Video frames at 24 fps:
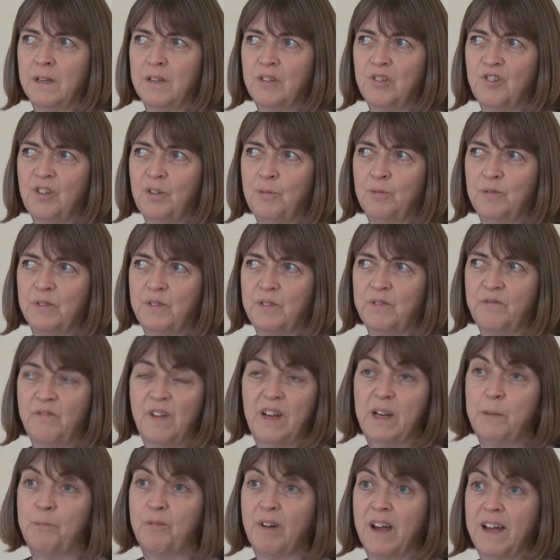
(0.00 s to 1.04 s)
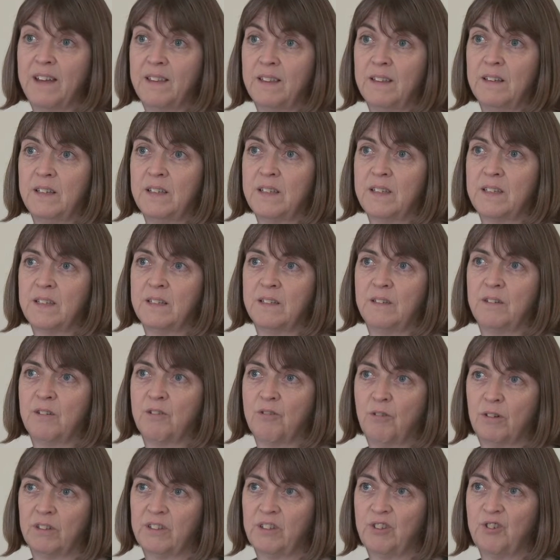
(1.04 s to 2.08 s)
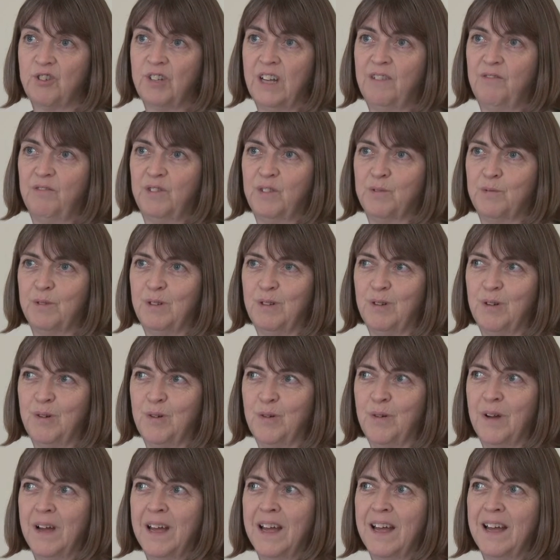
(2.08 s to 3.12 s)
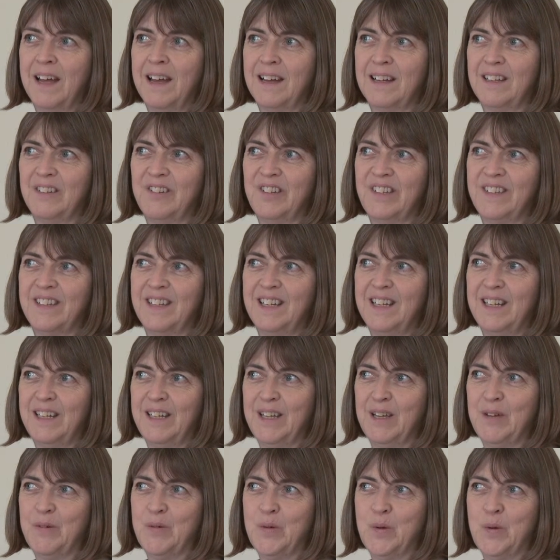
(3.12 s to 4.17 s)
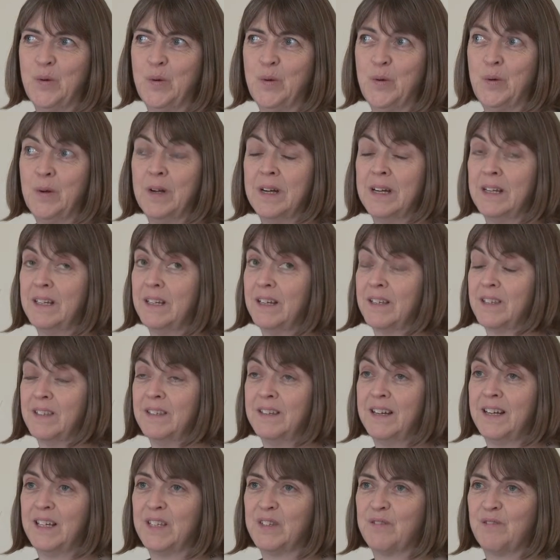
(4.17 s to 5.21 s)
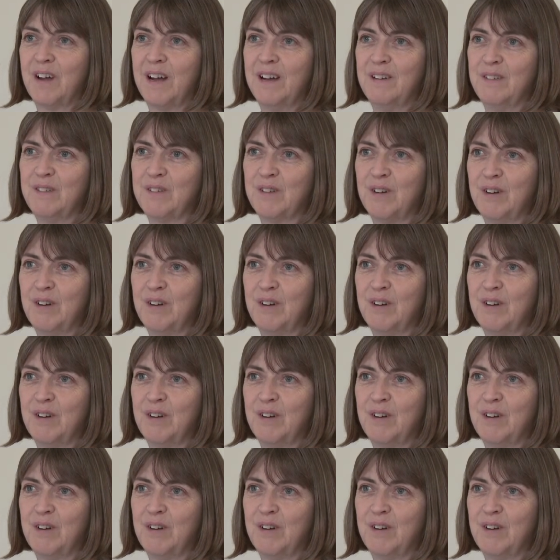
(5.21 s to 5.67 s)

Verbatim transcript: She was very breathless and her oxygen levels were low, and she's a lady who doesn't ask for house